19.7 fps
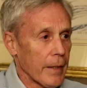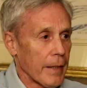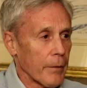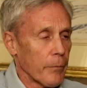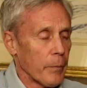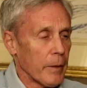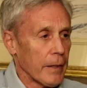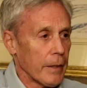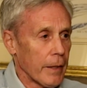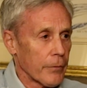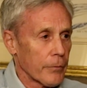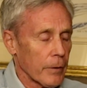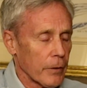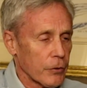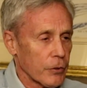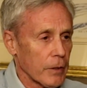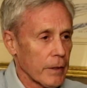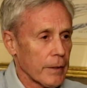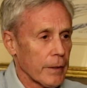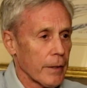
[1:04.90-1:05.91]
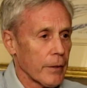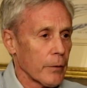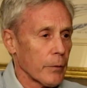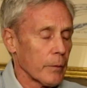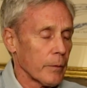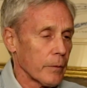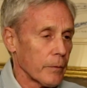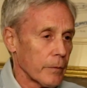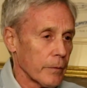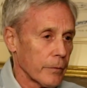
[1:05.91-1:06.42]
They've been interested
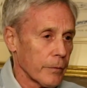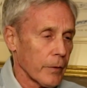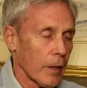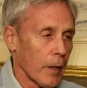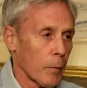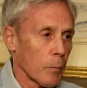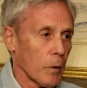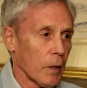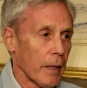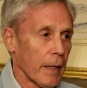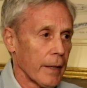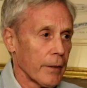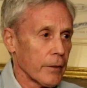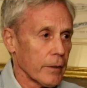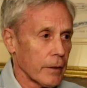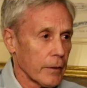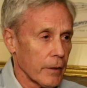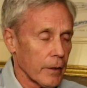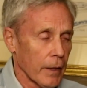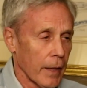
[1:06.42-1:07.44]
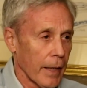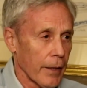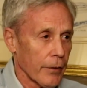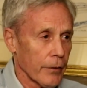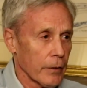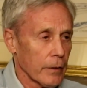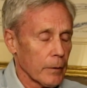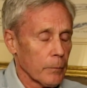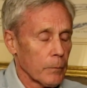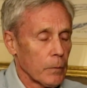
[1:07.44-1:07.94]
in farmland in
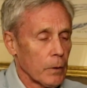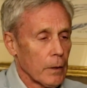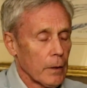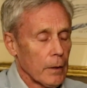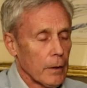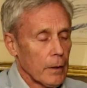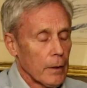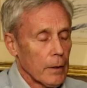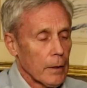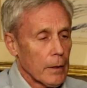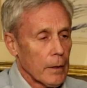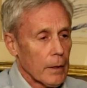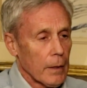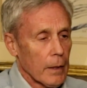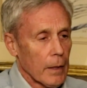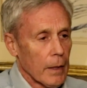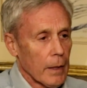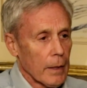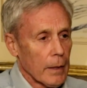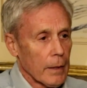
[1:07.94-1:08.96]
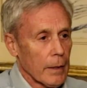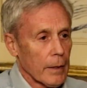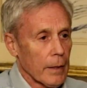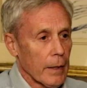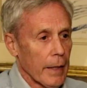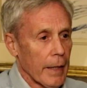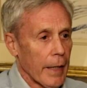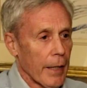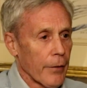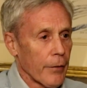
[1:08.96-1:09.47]
Canada.
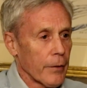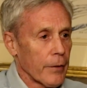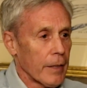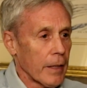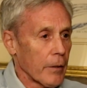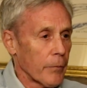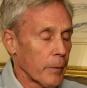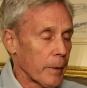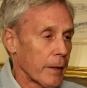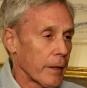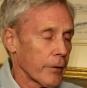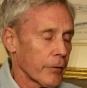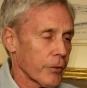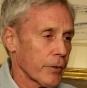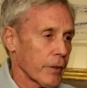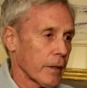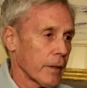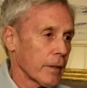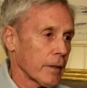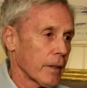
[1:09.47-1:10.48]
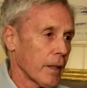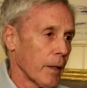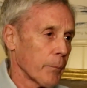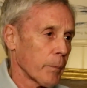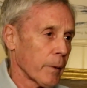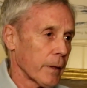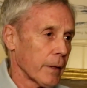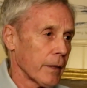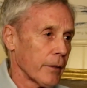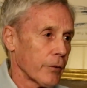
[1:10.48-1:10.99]
And they've been interested in
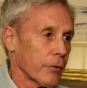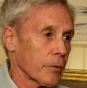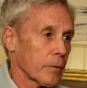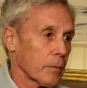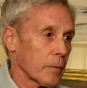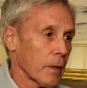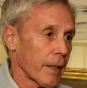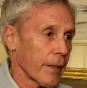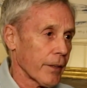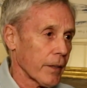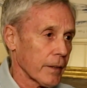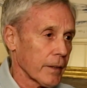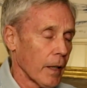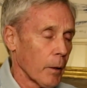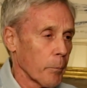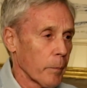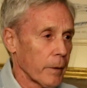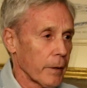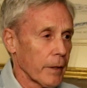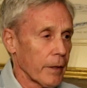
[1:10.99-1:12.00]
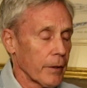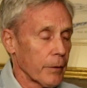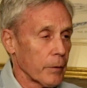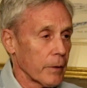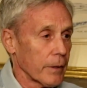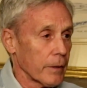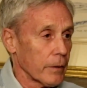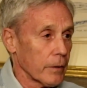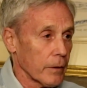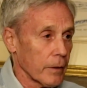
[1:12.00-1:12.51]
companies like the company
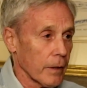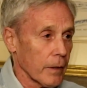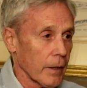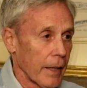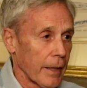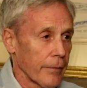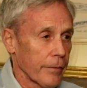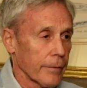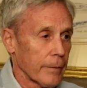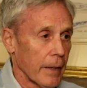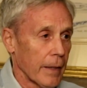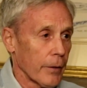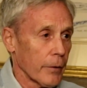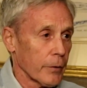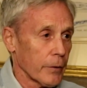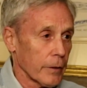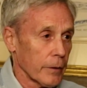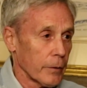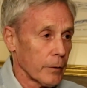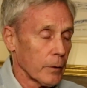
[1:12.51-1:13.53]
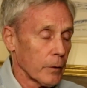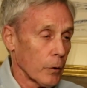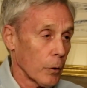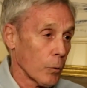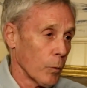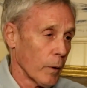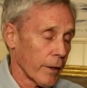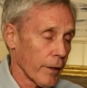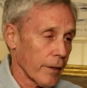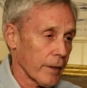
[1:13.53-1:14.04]
that I founded, or
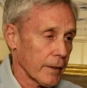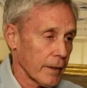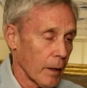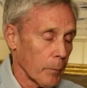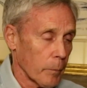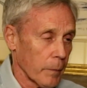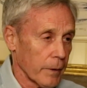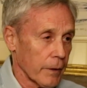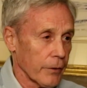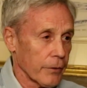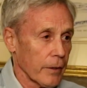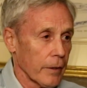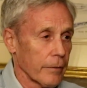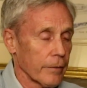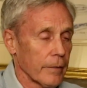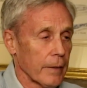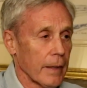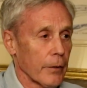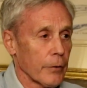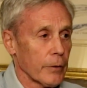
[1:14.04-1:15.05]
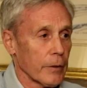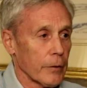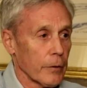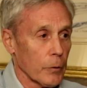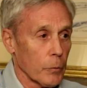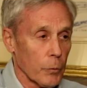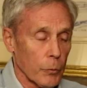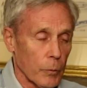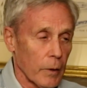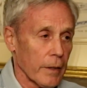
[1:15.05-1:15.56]
one of the companies I founded,
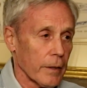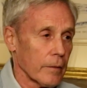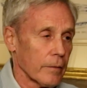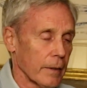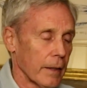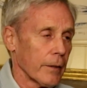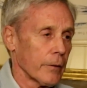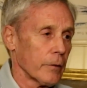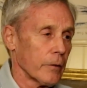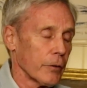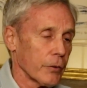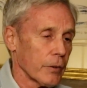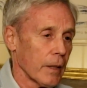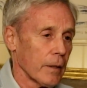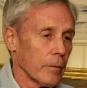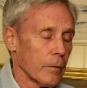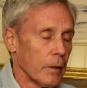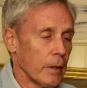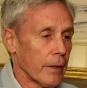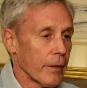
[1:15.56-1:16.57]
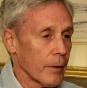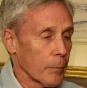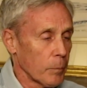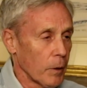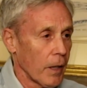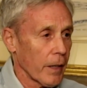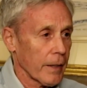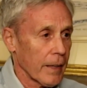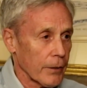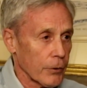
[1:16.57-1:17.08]
or was one of the founders of, the
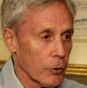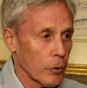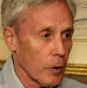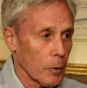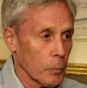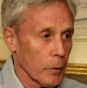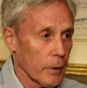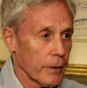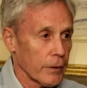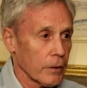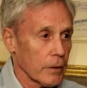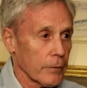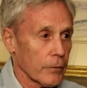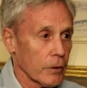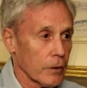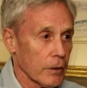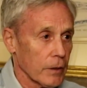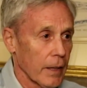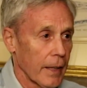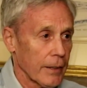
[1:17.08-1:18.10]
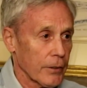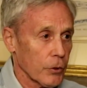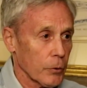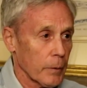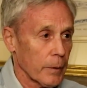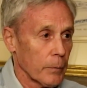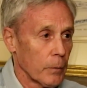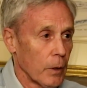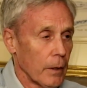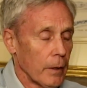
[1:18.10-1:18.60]
Potash Corporation of Saskatchewan.